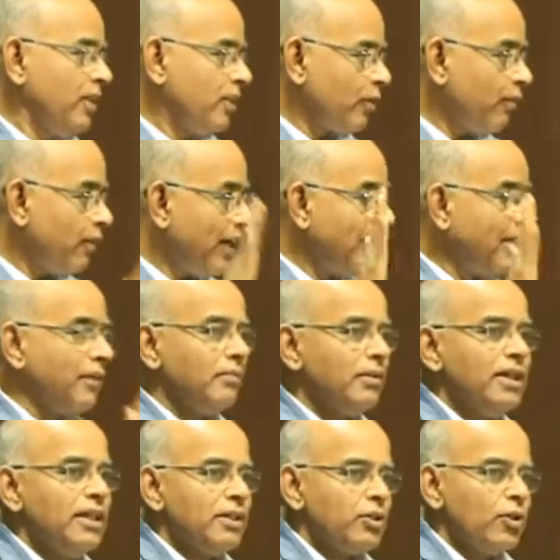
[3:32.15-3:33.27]
So victim.
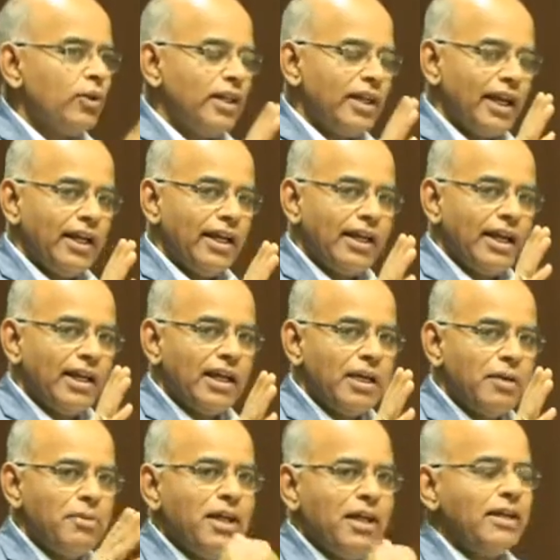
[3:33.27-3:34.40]
So in a
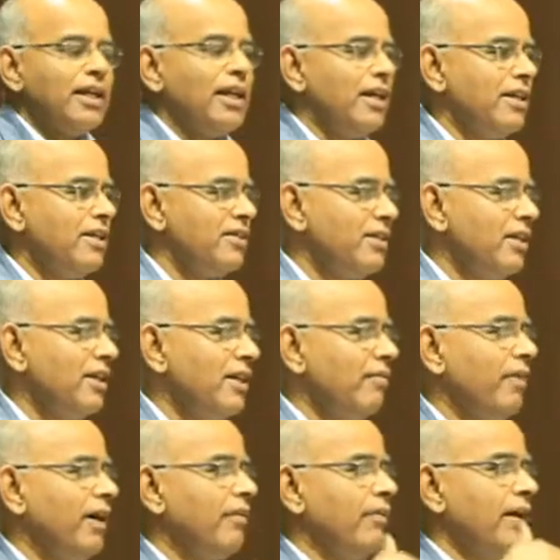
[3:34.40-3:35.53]
criminal case,
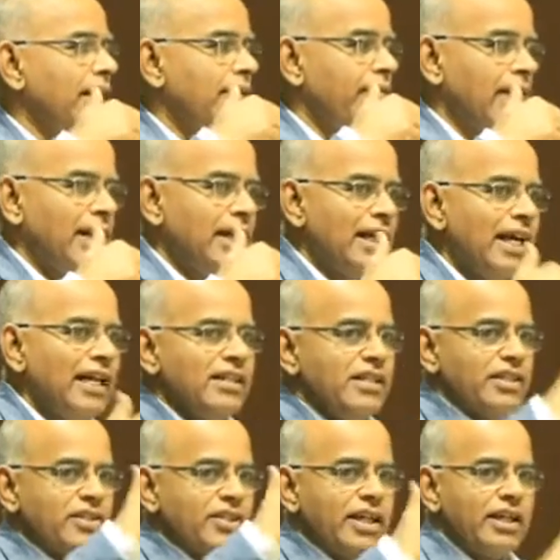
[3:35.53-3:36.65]
when a case
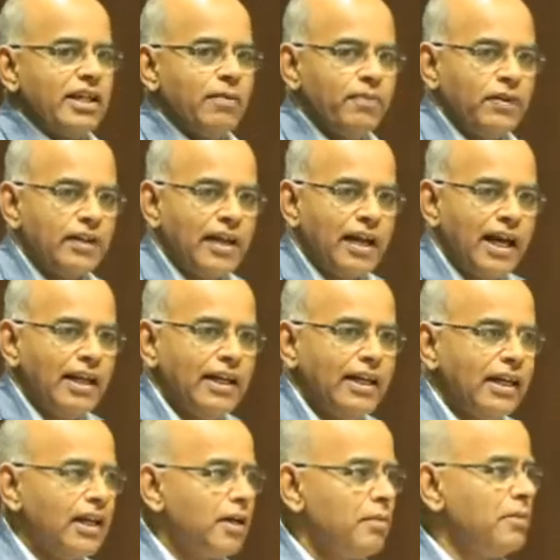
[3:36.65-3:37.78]
is taken up for trial in a
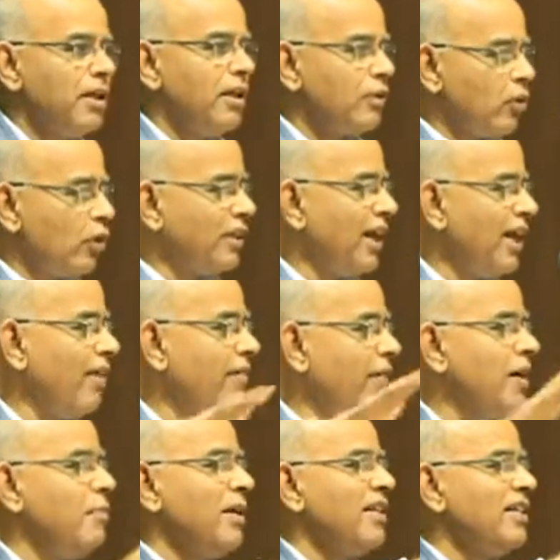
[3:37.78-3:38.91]
criminal court, there are
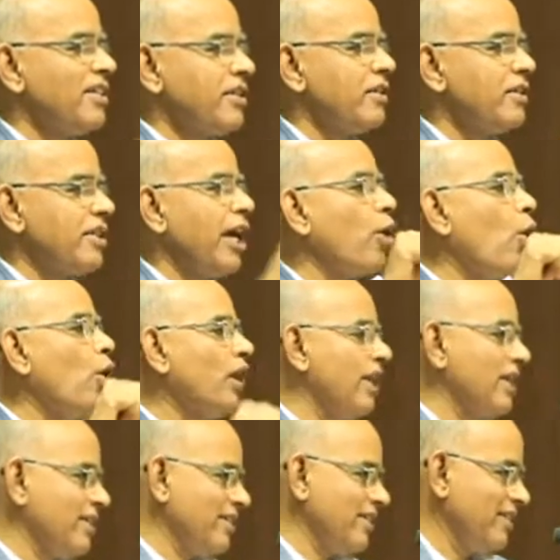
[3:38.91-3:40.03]
very many
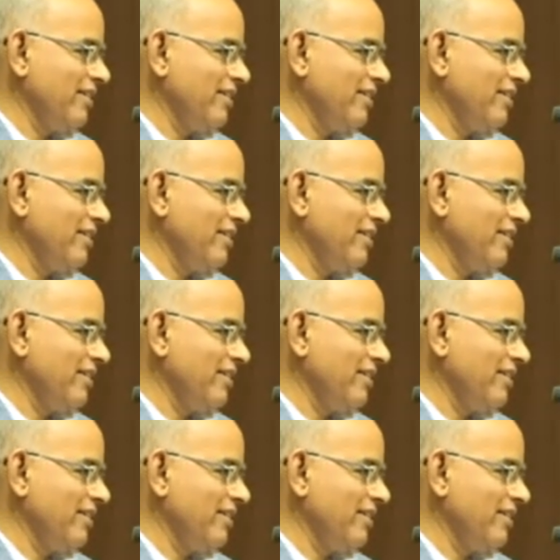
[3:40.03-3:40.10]
stakeholders.